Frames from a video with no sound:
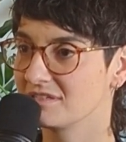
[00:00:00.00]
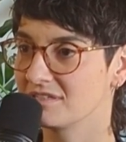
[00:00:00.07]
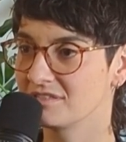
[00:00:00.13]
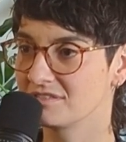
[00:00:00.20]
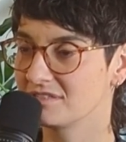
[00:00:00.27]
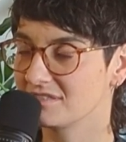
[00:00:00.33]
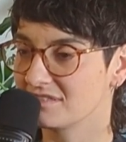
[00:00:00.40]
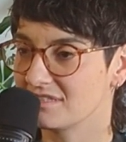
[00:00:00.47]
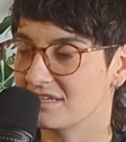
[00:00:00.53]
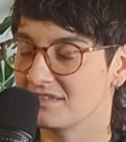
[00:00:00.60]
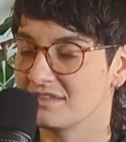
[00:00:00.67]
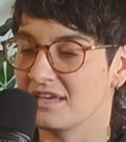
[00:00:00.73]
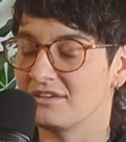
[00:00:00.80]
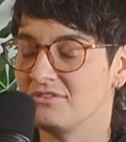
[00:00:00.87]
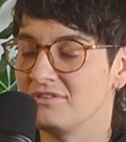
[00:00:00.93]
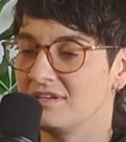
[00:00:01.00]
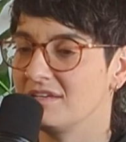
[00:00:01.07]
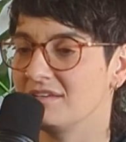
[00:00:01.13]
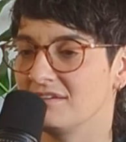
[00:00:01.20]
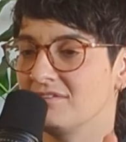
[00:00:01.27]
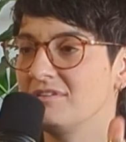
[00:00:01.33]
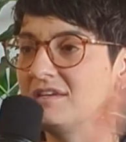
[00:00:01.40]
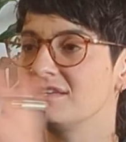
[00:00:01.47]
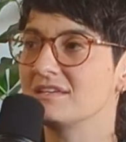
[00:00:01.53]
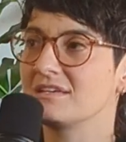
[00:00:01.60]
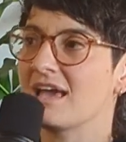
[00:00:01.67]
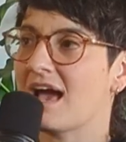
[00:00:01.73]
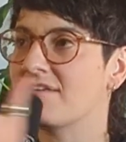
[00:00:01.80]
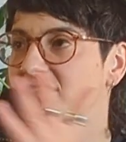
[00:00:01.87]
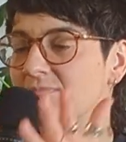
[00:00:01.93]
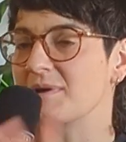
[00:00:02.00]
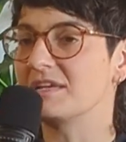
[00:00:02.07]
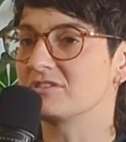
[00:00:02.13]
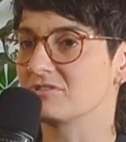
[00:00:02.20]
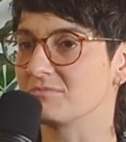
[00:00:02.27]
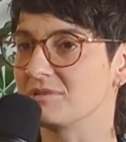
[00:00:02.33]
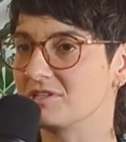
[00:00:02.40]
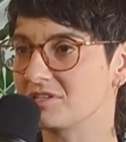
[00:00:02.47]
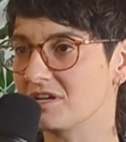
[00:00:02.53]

it's just you need to have space from each